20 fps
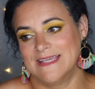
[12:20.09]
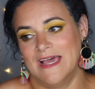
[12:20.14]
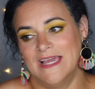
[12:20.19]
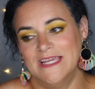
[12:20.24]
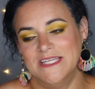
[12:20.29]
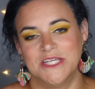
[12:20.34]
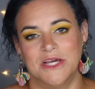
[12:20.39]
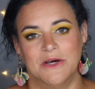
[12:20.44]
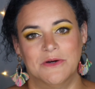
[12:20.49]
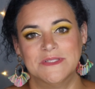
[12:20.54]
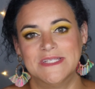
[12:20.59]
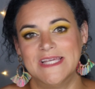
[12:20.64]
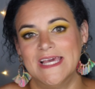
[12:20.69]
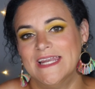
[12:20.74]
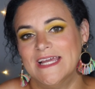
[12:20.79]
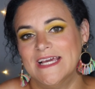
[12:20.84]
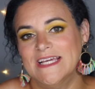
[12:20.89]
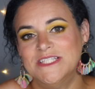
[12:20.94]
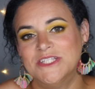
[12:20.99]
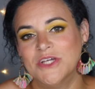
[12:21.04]
I don't.
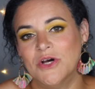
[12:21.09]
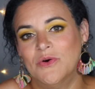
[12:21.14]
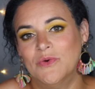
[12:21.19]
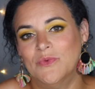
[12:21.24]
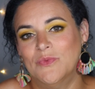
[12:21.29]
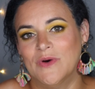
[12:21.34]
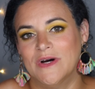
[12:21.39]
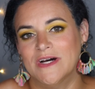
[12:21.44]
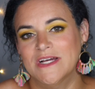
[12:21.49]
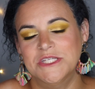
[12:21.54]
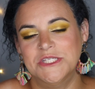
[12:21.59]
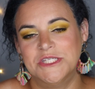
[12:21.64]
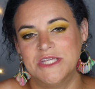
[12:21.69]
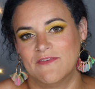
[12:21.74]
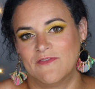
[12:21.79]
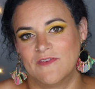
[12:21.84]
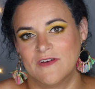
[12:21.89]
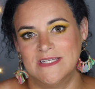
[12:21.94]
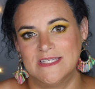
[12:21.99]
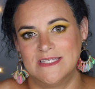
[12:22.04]
And I don't want
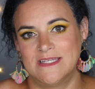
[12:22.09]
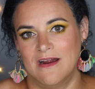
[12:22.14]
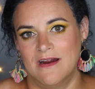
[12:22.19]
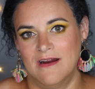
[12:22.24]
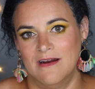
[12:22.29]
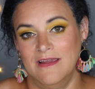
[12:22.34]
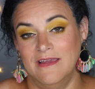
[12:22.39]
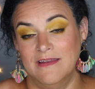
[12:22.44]
Jeffree Star